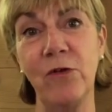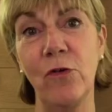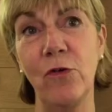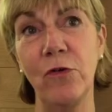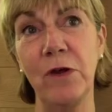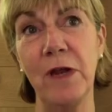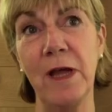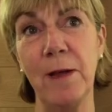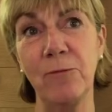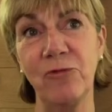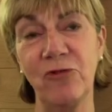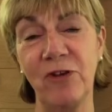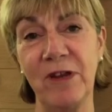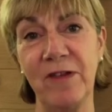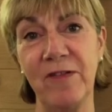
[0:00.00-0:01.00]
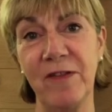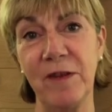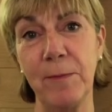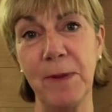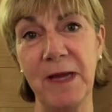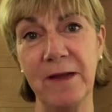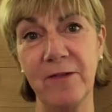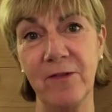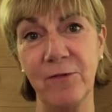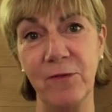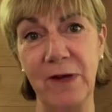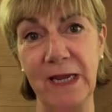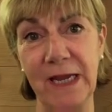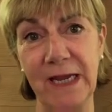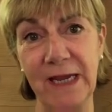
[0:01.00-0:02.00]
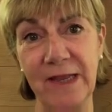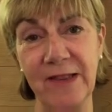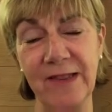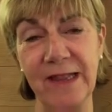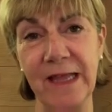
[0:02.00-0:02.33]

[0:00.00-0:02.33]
on hamstrings and the backs of legs,